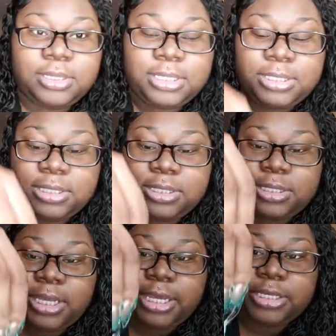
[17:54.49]
This is the
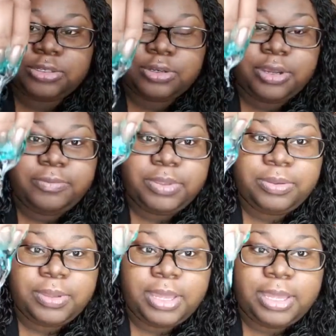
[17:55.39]
texture of it,
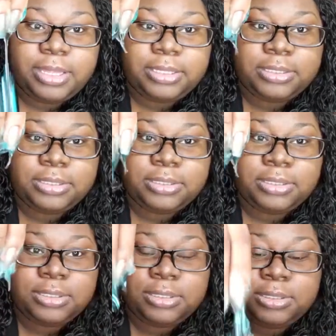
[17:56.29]
you guys.
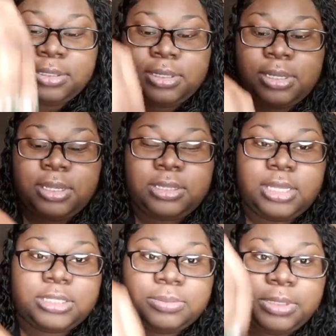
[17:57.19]

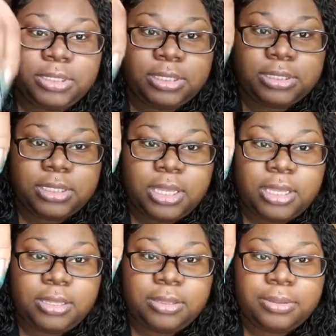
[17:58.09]
That's what it looks like.